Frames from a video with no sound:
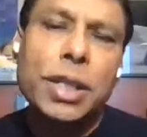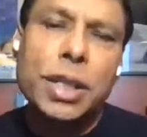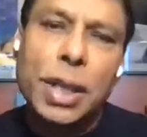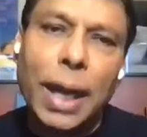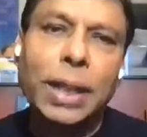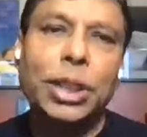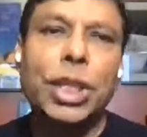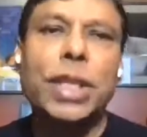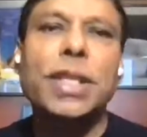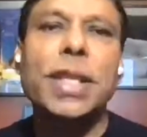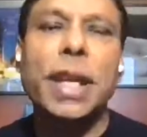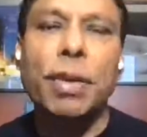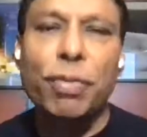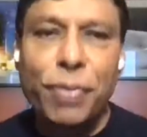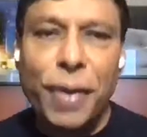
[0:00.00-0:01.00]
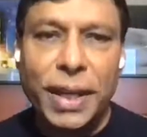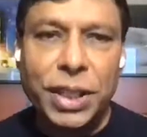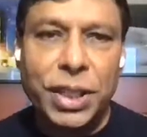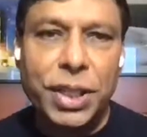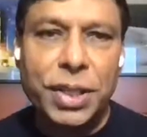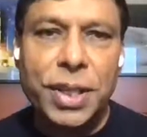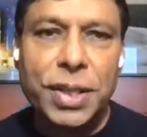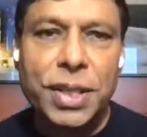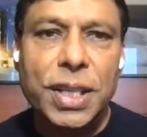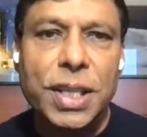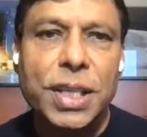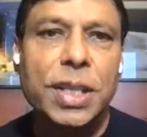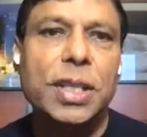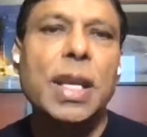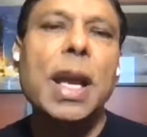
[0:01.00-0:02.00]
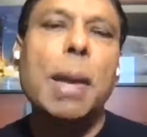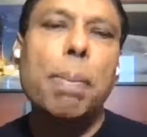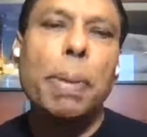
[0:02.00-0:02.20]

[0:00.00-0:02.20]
not just the infectious diseases,